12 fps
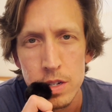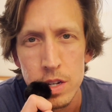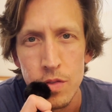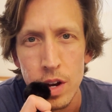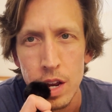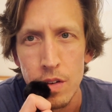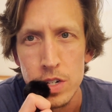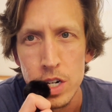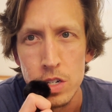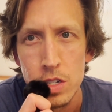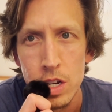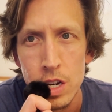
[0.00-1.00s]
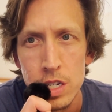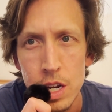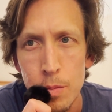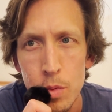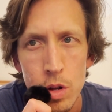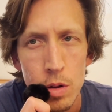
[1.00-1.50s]
some fun conversations in a
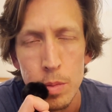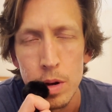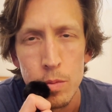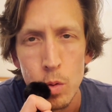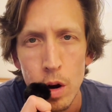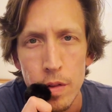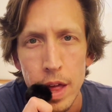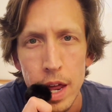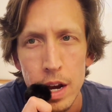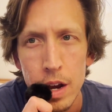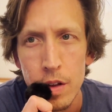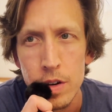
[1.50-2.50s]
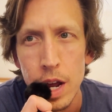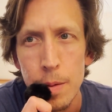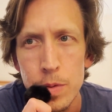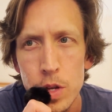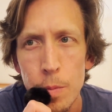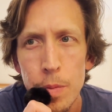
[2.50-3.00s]
symbol, but more on that another
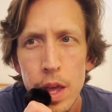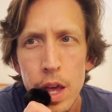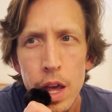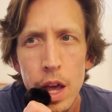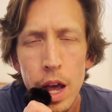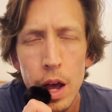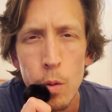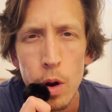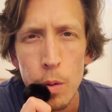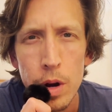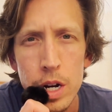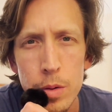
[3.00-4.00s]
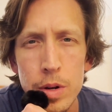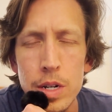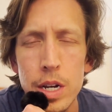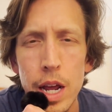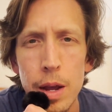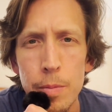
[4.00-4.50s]
time. So what I want to talk about
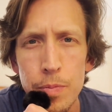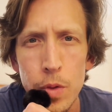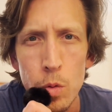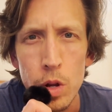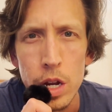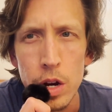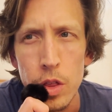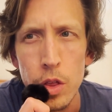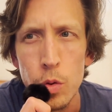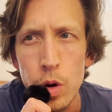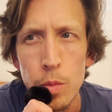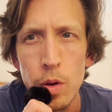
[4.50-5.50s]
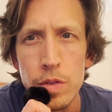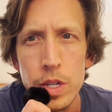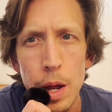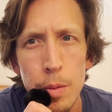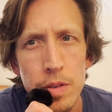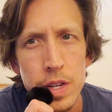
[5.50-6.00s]
today really are the three moves
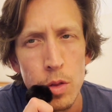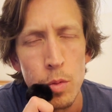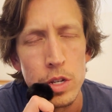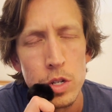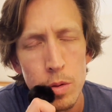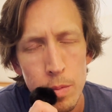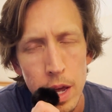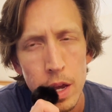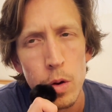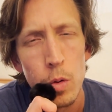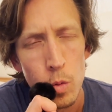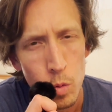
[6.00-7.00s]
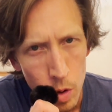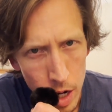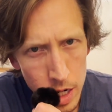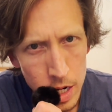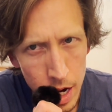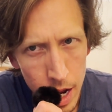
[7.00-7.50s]
that I believe Southwest could make
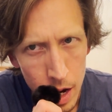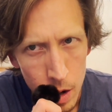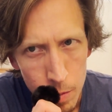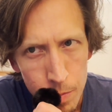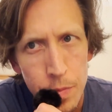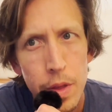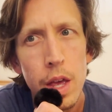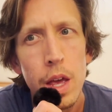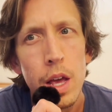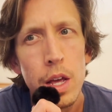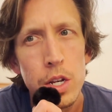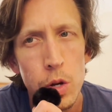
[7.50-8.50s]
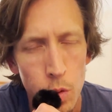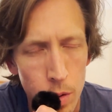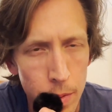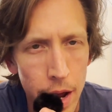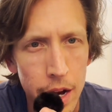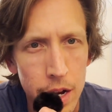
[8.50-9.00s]
right now to
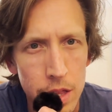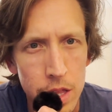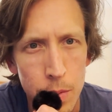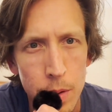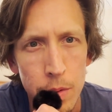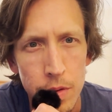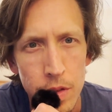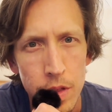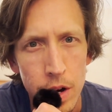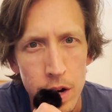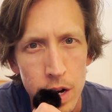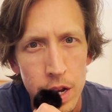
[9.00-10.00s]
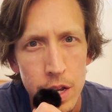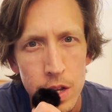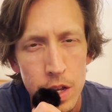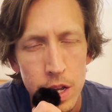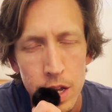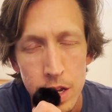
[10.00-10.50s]
win back the people that they're
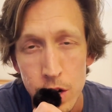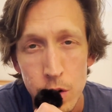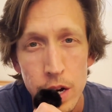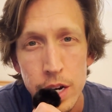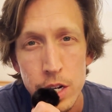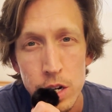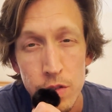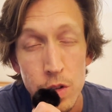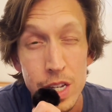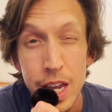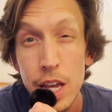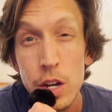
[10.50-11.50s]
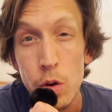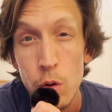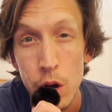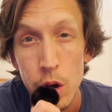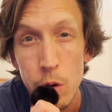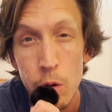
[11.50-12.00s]
in great danger of losing and to
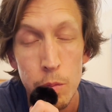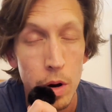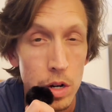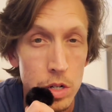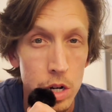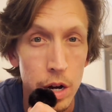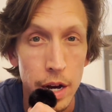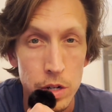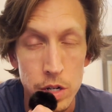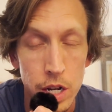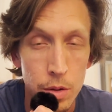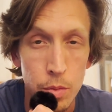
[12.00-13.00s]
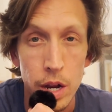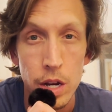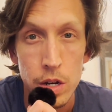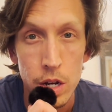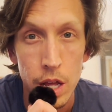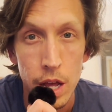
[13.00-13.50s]
grow market share, actually take the
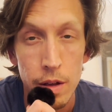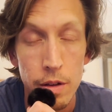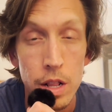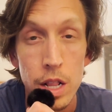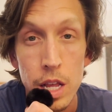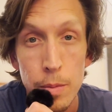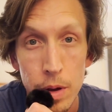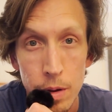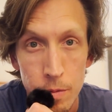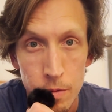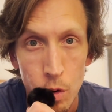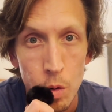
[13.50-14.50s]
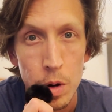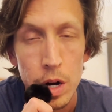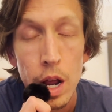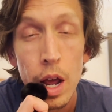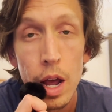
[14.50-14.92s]
brand leaping forward